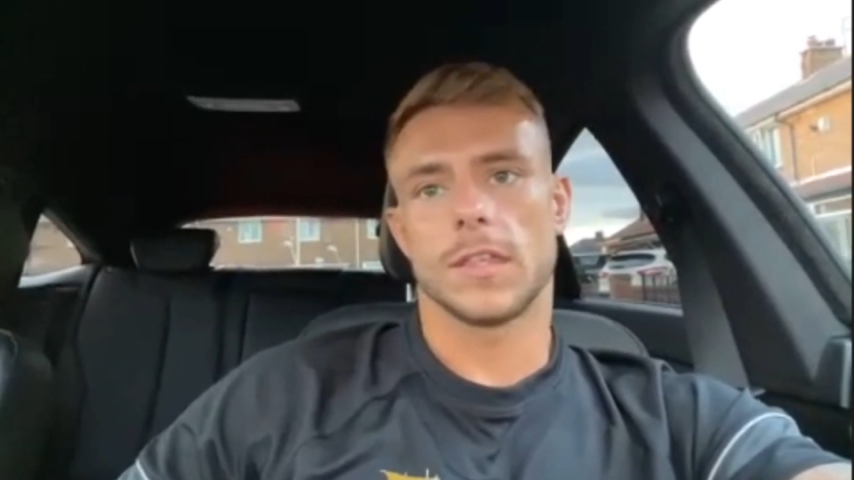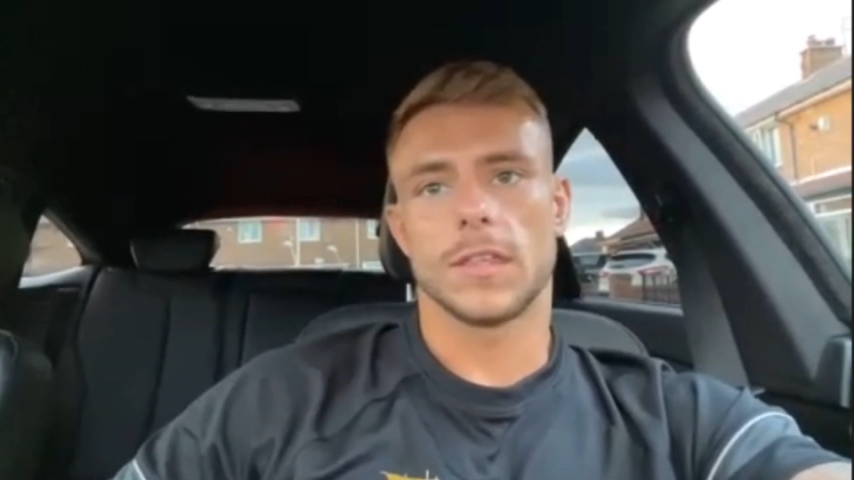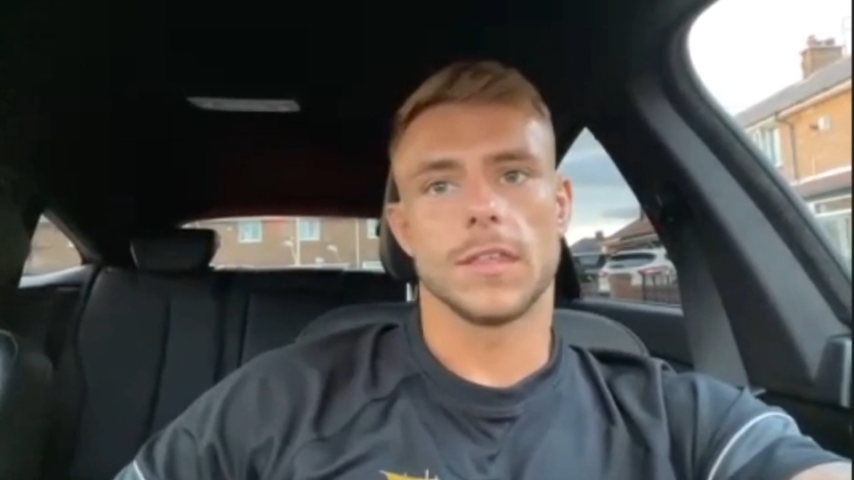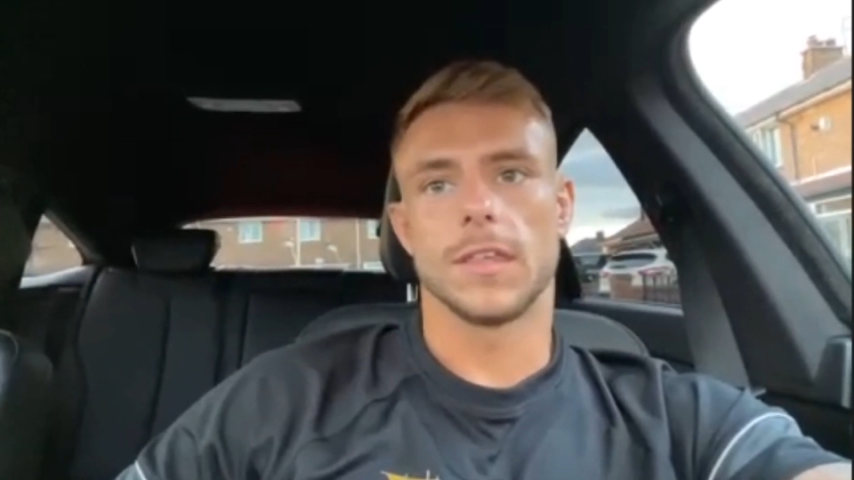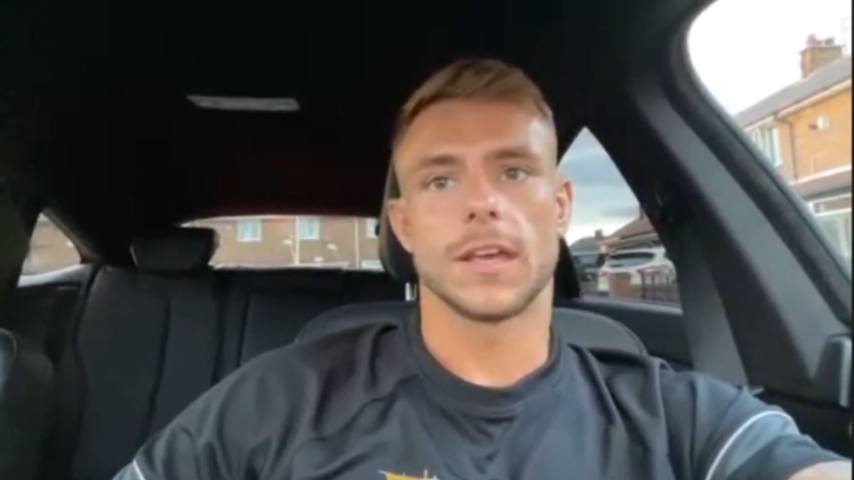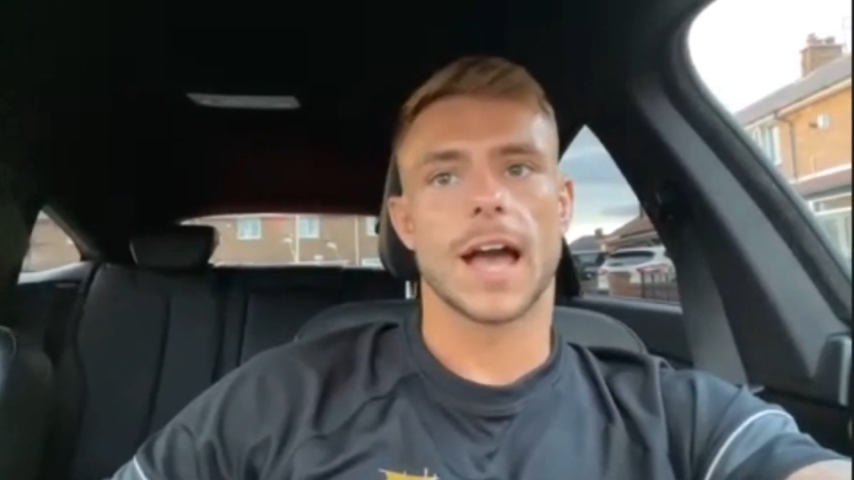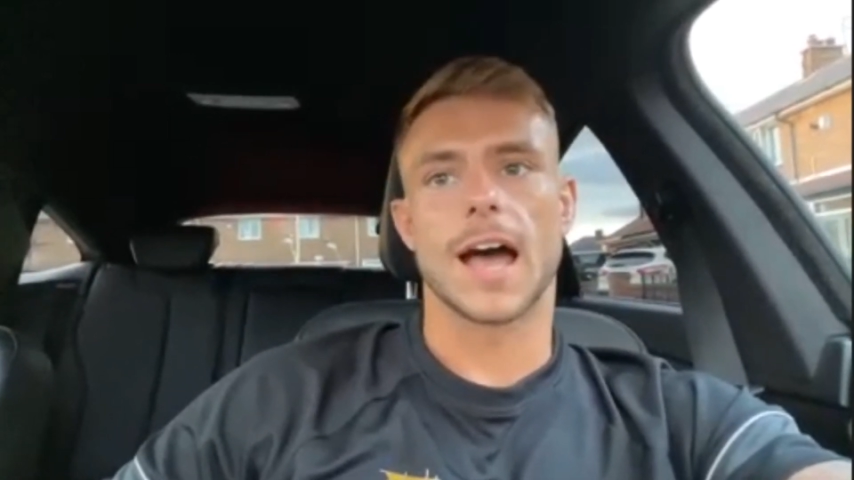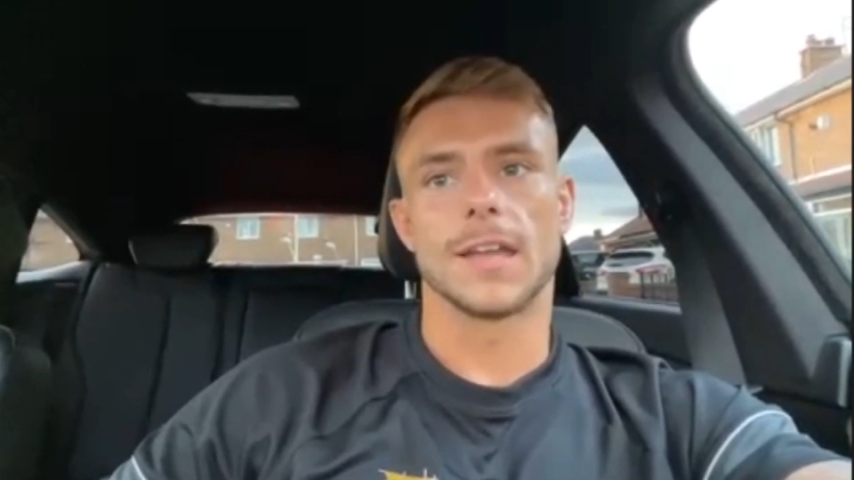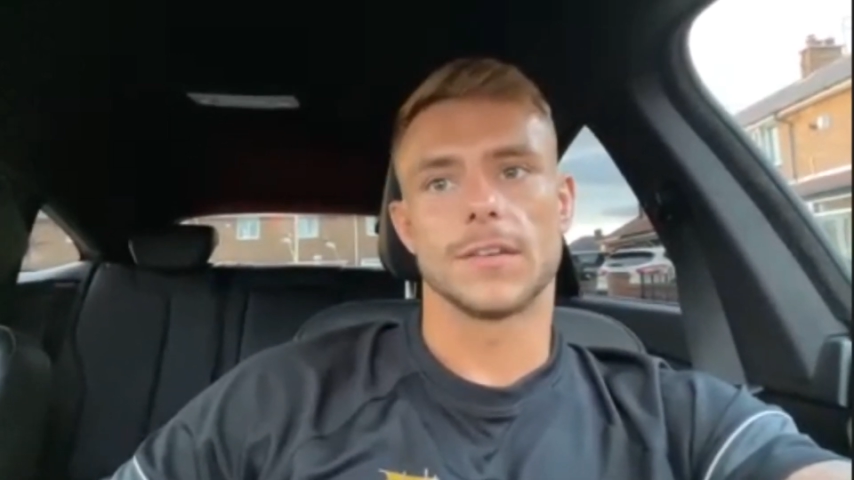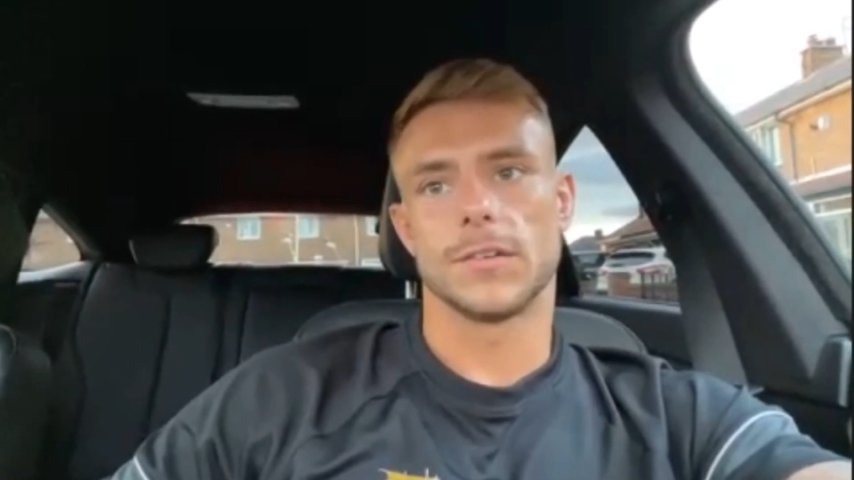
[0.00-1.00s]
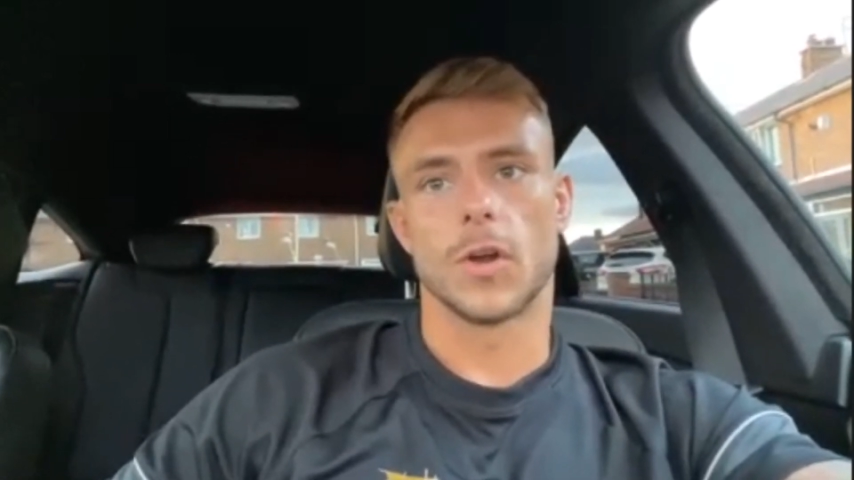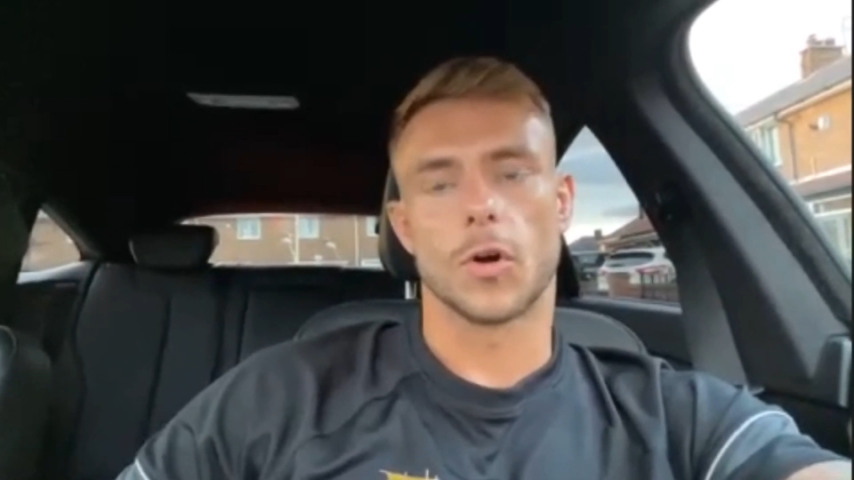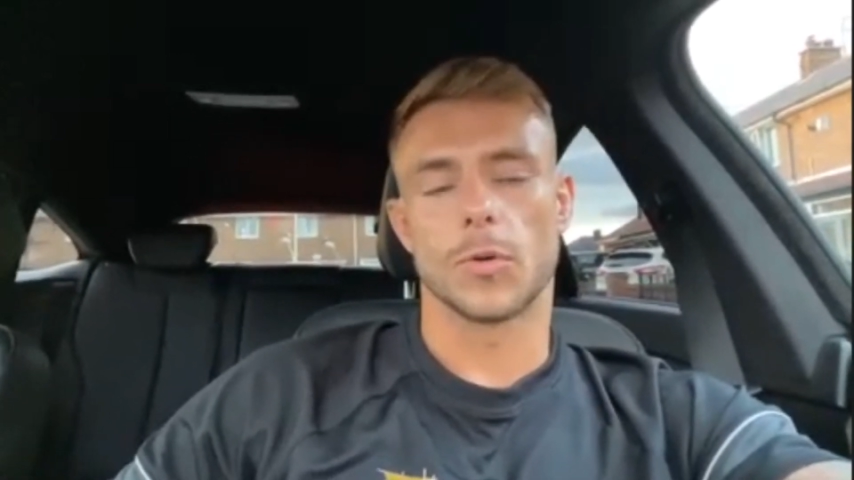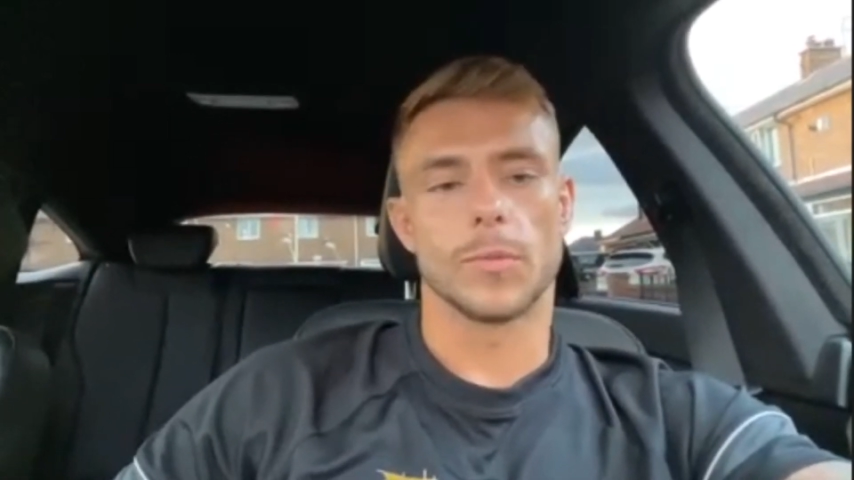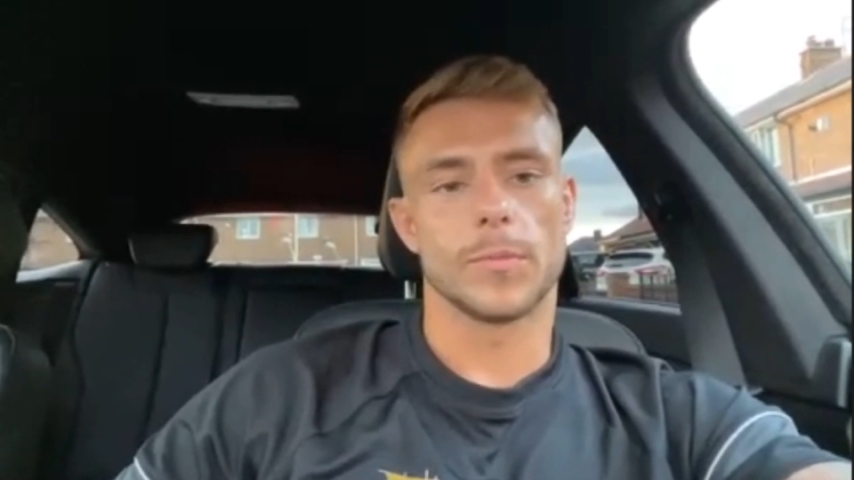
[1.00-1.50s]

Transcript: you can't knock